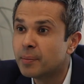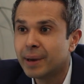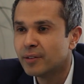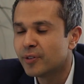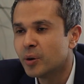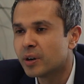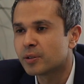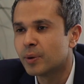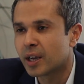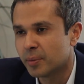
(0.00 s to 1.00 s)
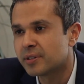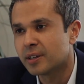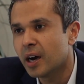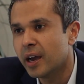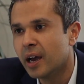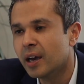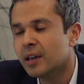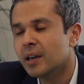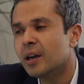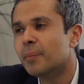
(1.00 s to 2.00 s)
the main focus when it comes to diet.
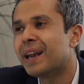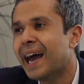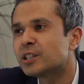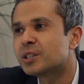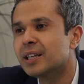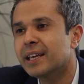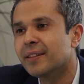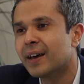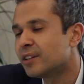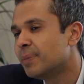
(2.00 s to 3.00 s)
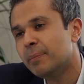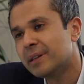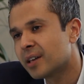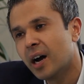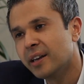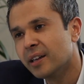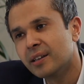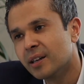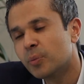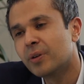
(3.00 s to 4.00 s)
But actually, that's been misguided.
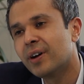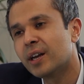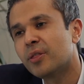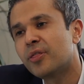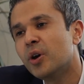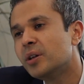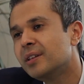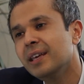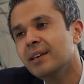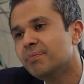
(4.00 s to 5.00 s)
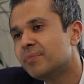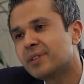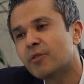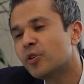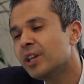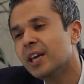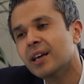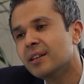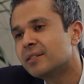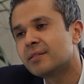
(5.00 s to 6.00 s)
We've had several
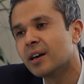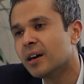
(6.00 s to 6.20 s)
years,